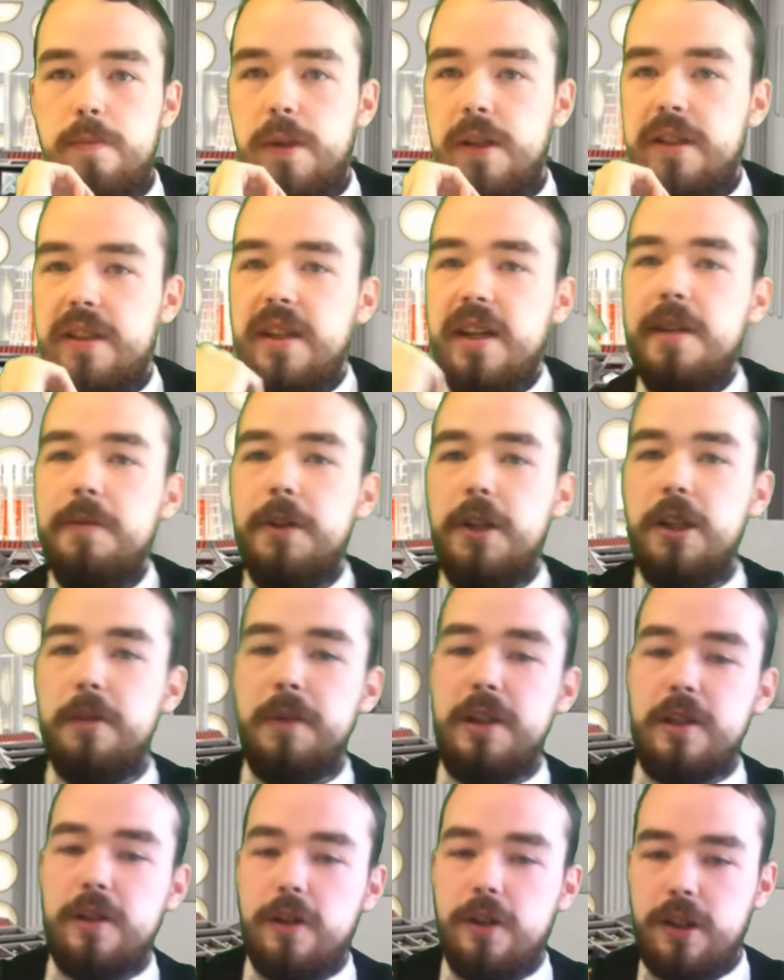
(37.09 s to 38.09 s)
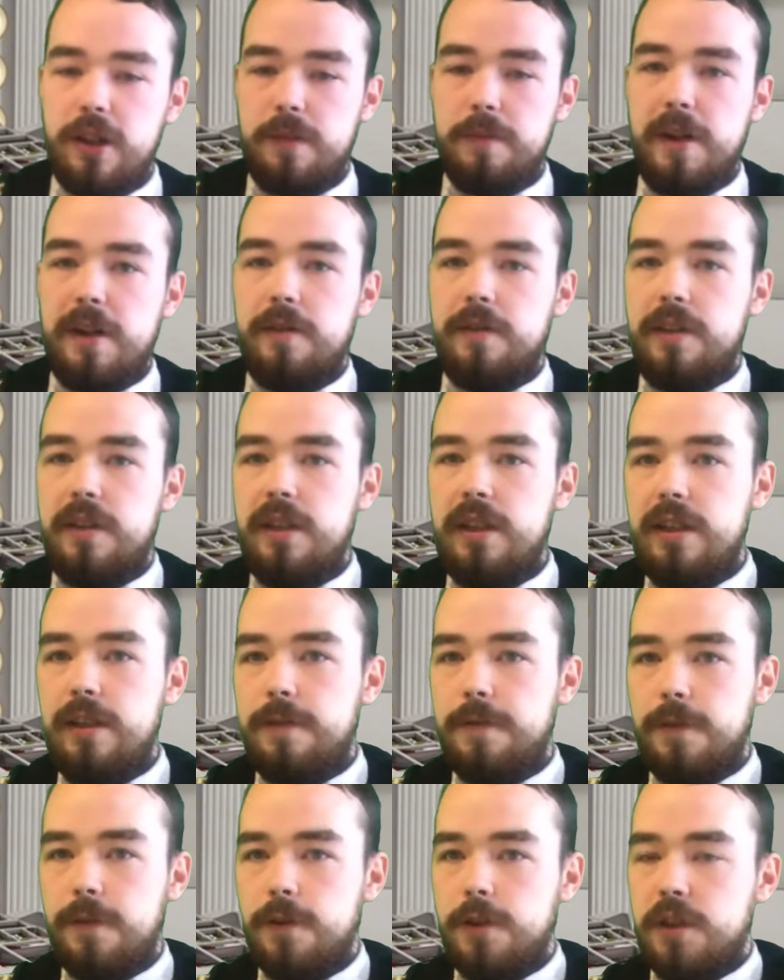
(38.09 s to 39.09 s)
But today we're going to be talking about
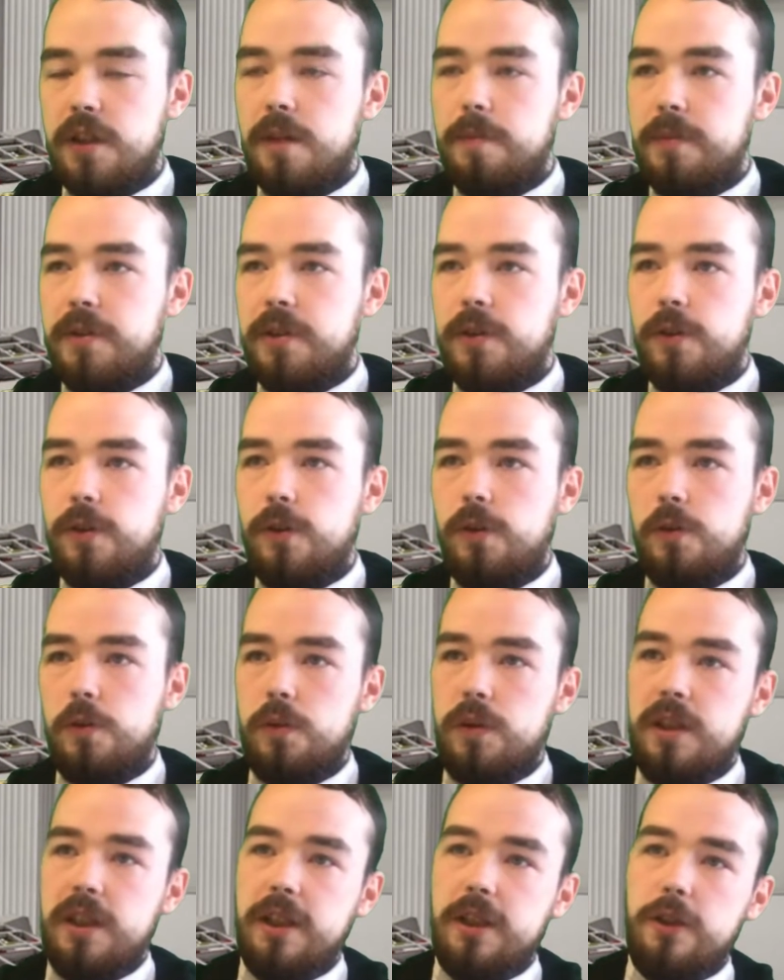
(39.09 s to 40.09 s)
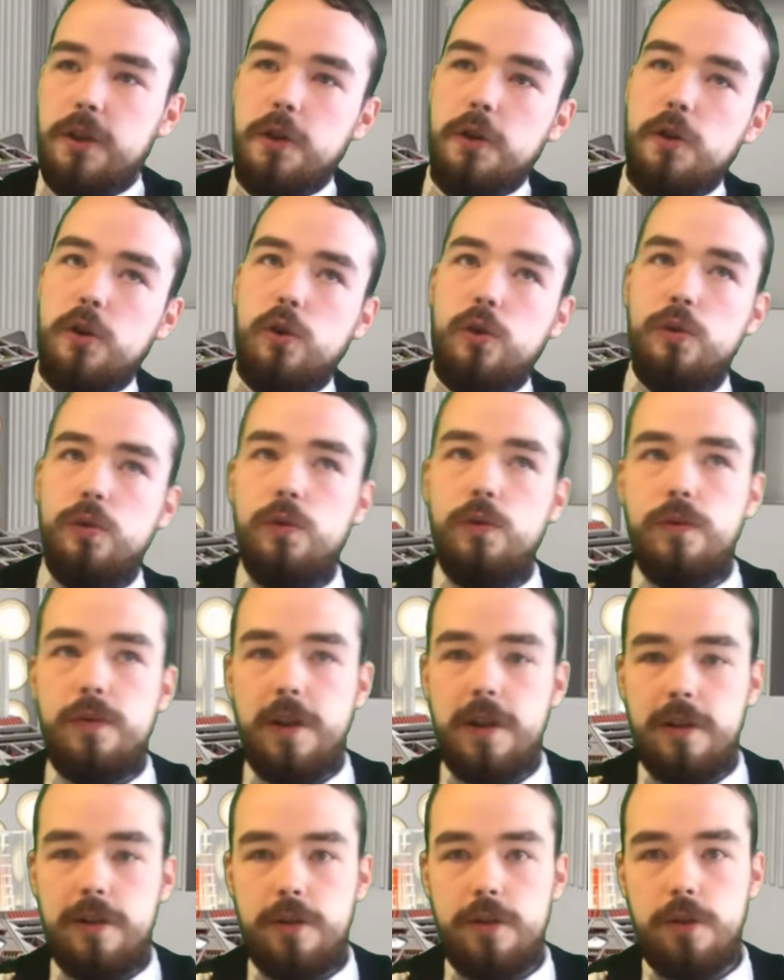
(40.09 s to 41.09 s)
the first episode, The Girl Who
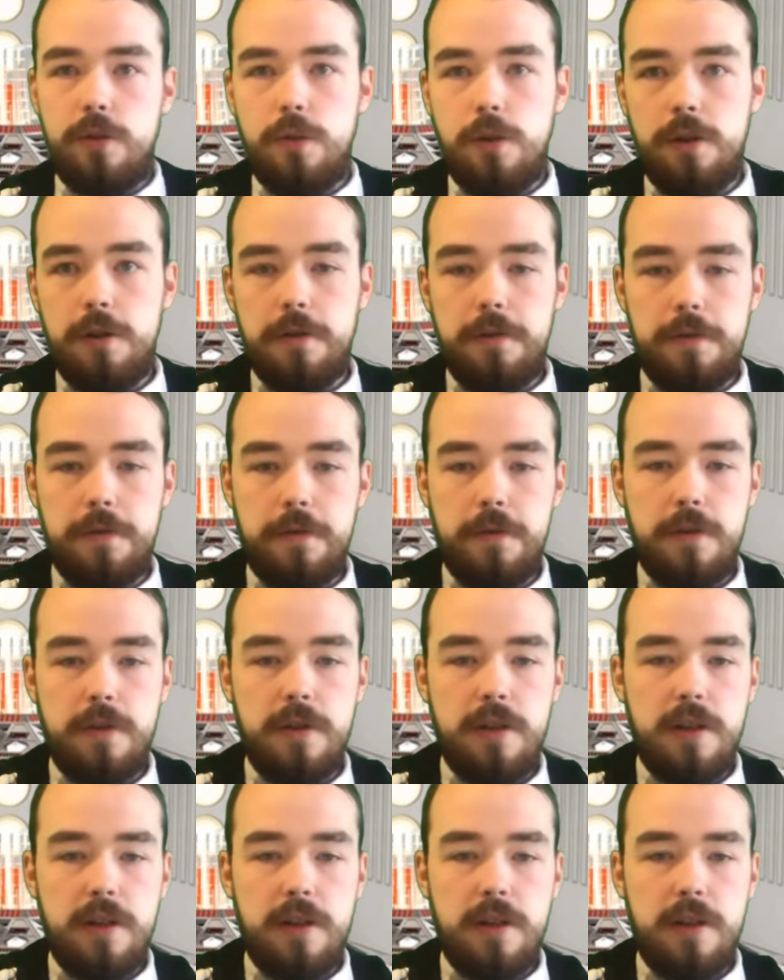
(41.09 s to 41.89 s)
Fell to Earth.